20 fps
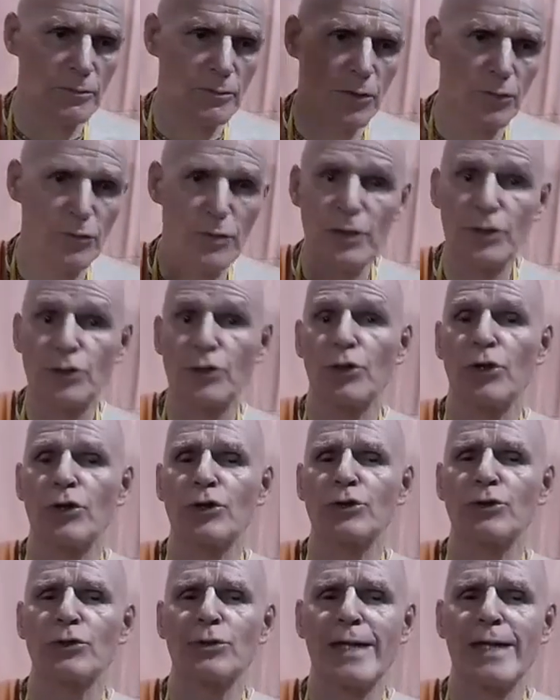
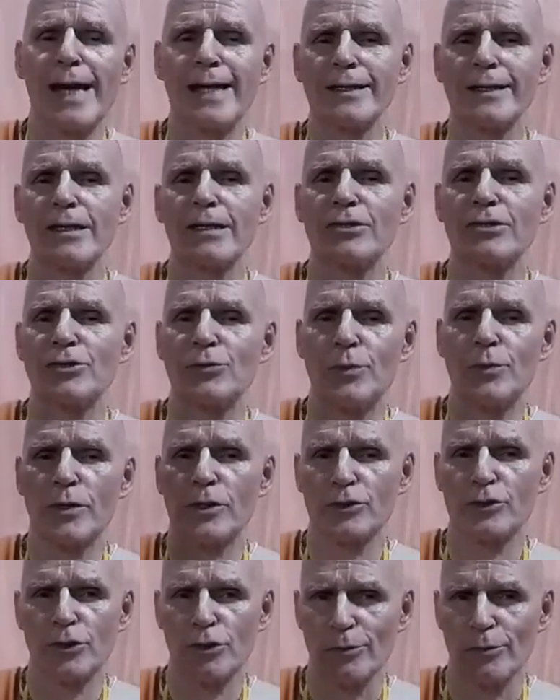return to that
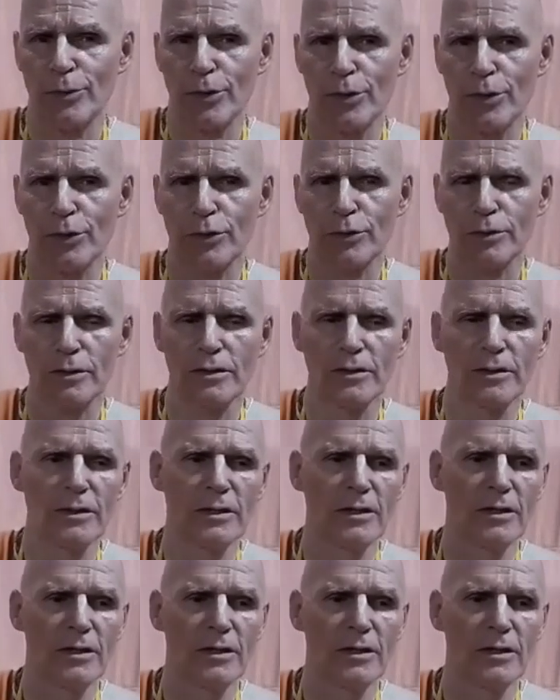spiritual abode